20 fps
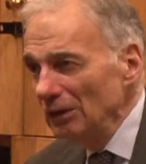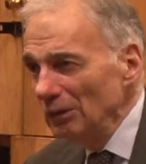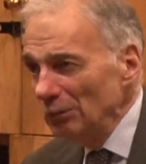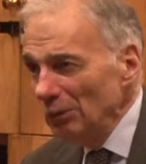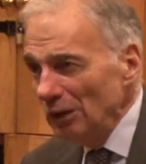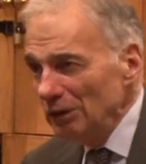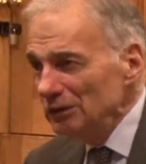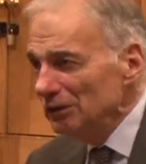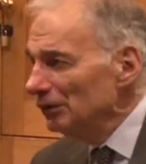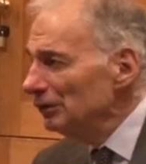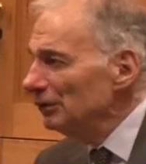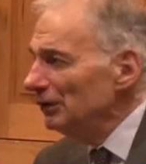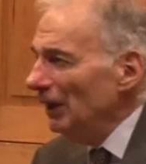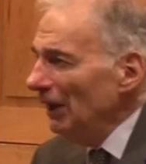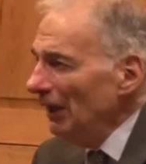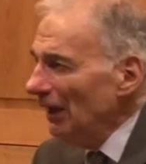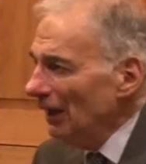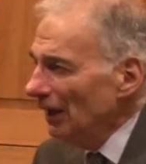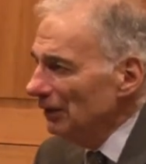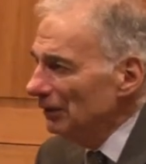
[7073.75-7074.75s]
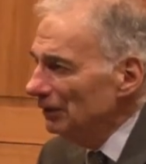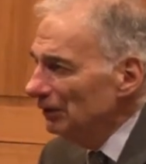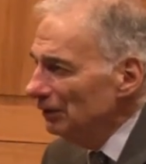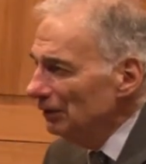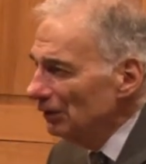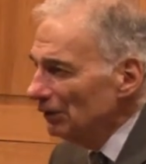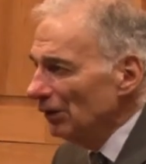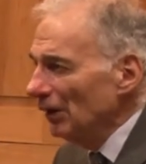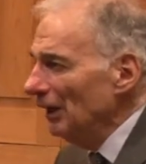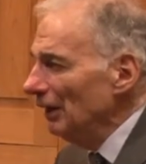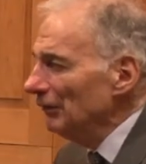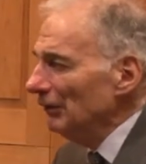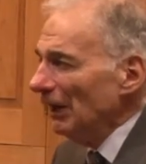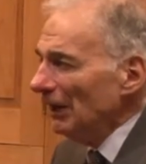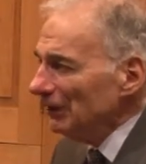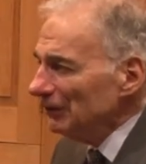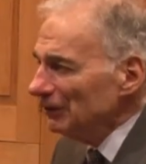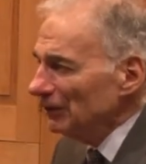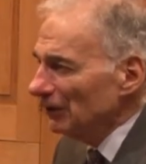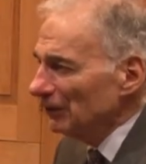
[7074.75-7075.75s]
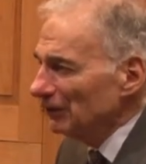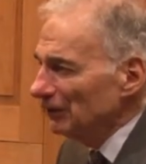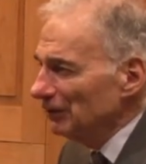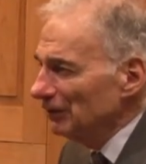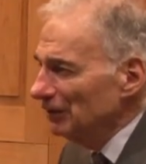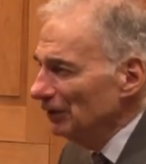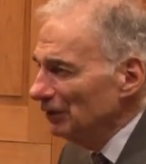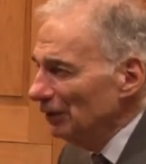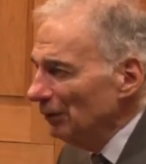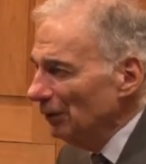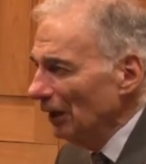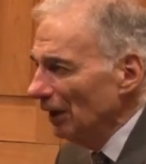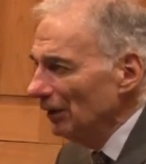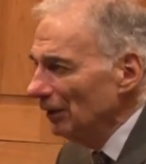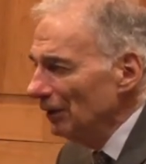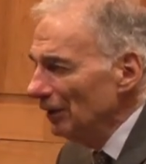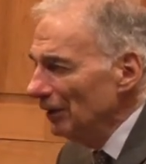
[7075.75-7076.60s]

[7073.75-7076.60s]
Well, you can't. You don't have access to do it.